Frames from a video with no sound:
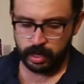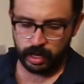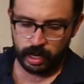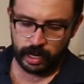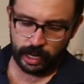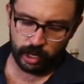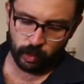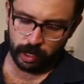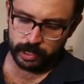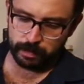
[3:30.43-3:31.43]
Now you
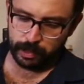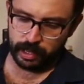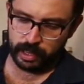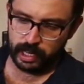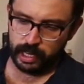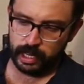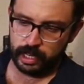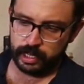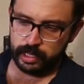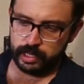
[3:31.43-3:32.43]
want to put
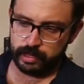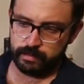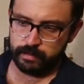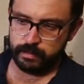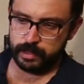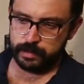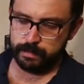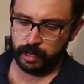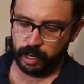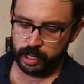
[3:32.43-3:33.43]
the
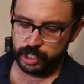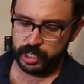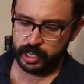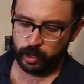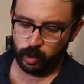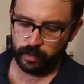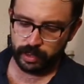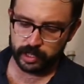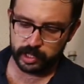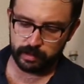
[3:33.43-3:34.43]
large tin over
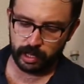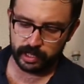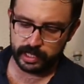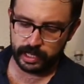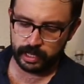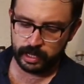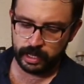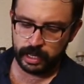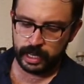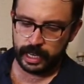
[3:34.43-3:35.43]
the small tin
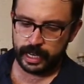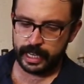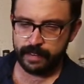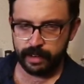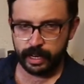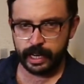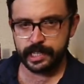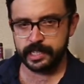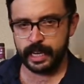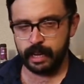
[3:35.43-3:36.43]
and give it a
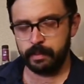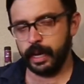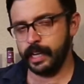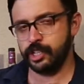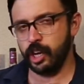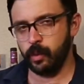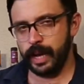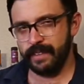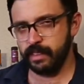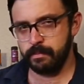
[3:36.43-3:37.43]
nice tap. I don't
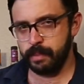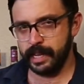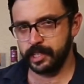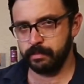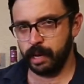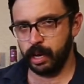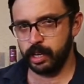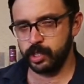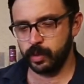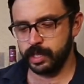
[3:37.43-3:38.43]
have the best
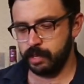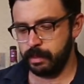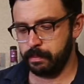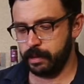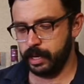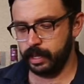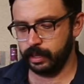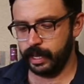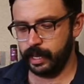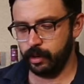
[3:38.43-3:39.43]
bar, so it's going to be pretty
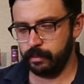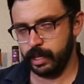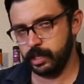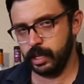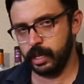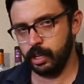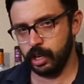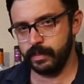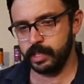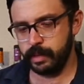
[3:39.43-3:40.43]
loud. I'm actually kind of
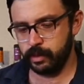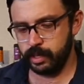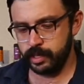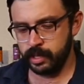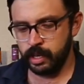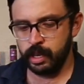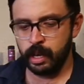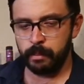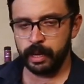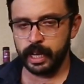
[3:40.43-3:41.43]
nervous about this.
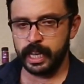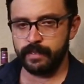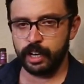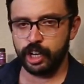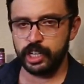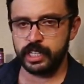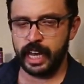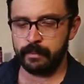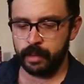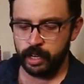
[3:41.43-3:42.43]
But give it a good
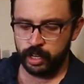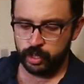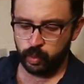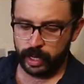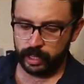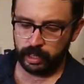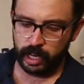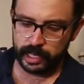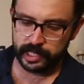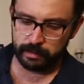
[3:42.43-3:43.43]
tap to where it
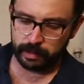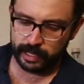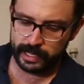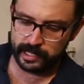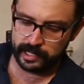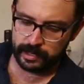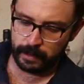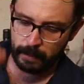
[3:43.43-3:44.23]
locks in place.